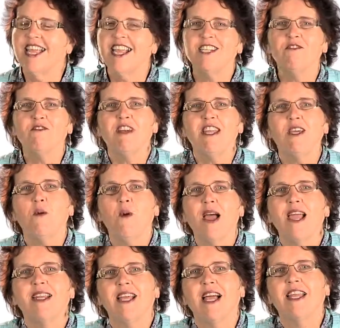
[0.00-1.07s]
It's really
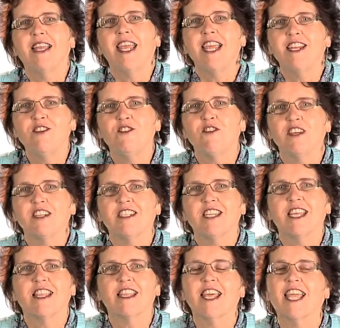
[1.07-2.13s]
quite an
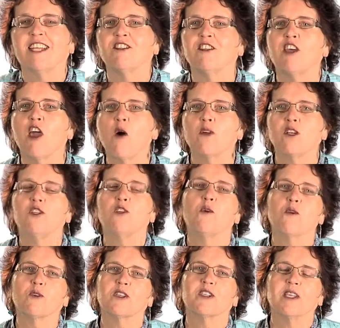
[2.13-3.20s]
interesting thing to go and
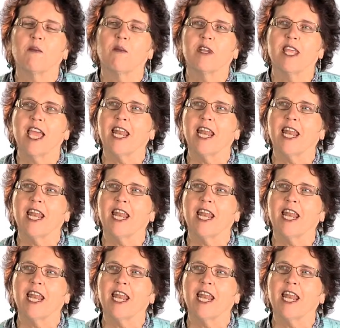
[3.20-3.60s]
talk to somebody.